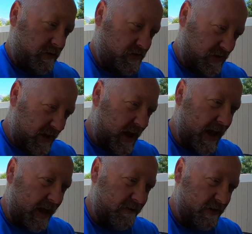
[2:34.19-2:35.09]
say I
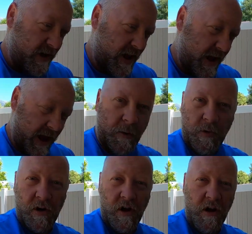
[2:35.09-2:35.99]
have an
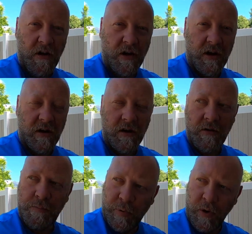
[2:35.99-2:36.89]
hour-long
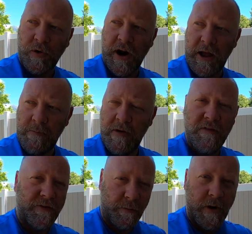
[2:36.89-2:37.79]
program
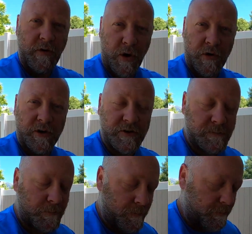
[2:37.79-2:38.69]
for my rotors.
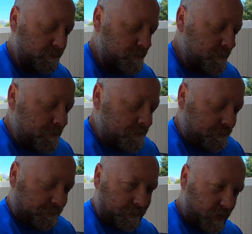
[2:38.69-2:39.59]

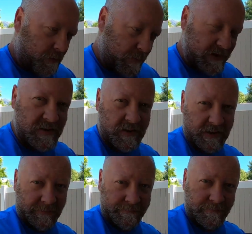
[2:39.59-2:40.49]

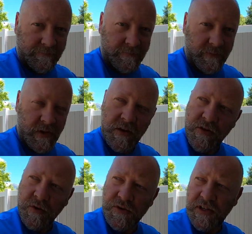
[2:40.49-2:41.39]
Basically,
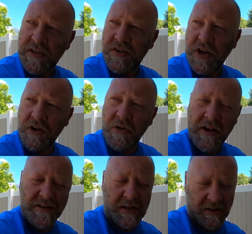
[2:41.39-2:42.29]
those things are gonna
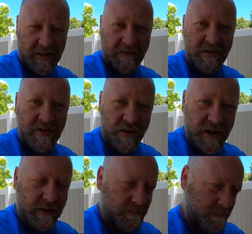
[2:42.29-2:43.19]
run until
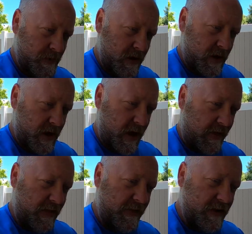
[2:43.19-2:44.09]
11:30,
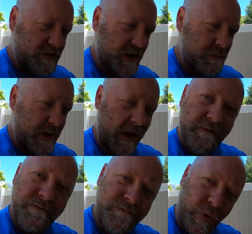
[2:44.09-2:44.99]
and then there's gonna be a
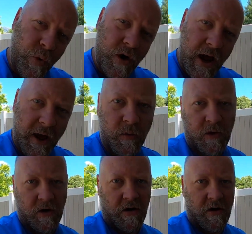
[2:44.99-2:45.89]

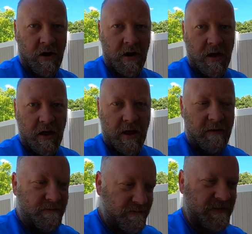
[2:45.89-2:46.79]
4-hour
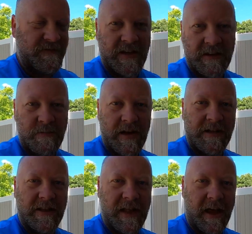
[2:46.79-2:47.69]
and
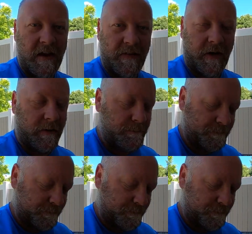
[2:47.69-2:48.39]
15-minute delay on there.